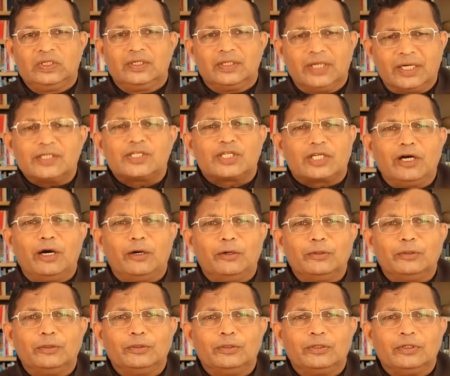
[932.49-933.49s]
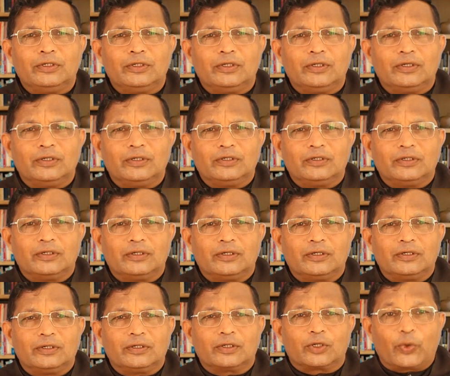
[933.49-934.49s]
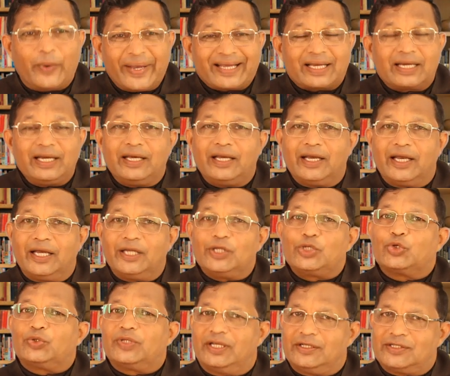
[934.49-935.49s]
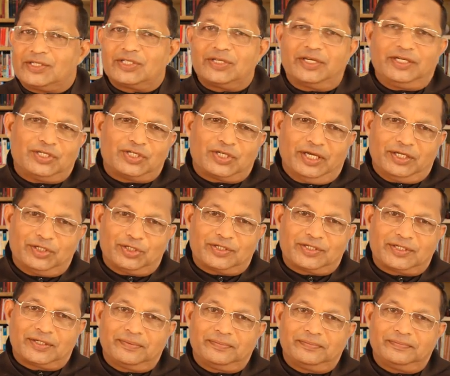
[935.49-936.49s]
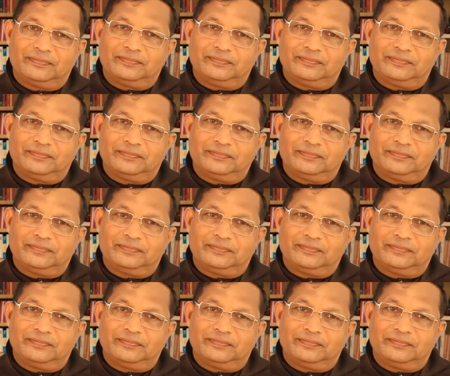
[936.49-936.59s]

Let us go quickly into these three stages.